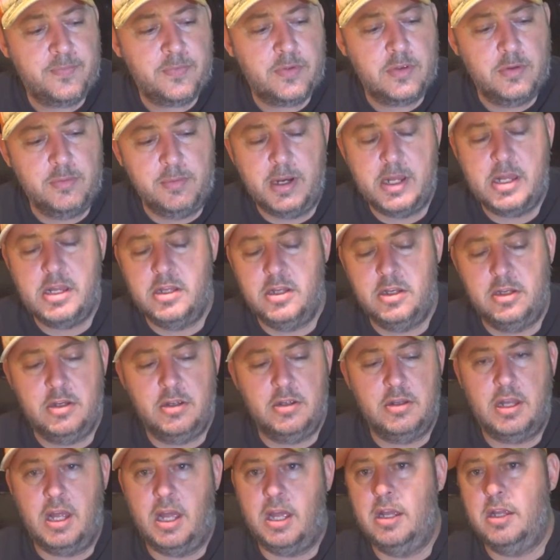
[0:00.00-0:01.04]
The reason you do
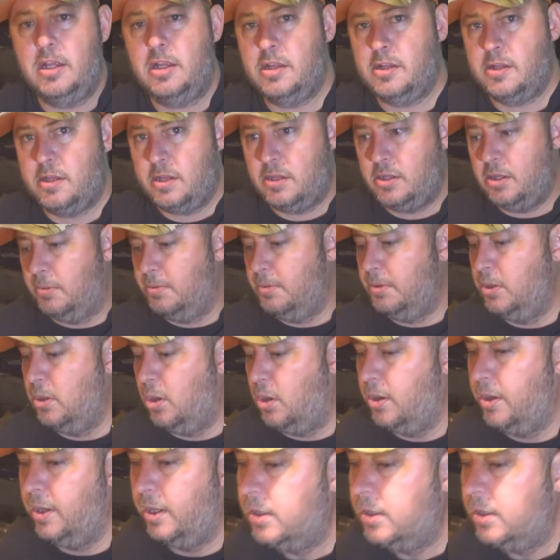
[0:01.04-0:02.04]
that is to stop it knocking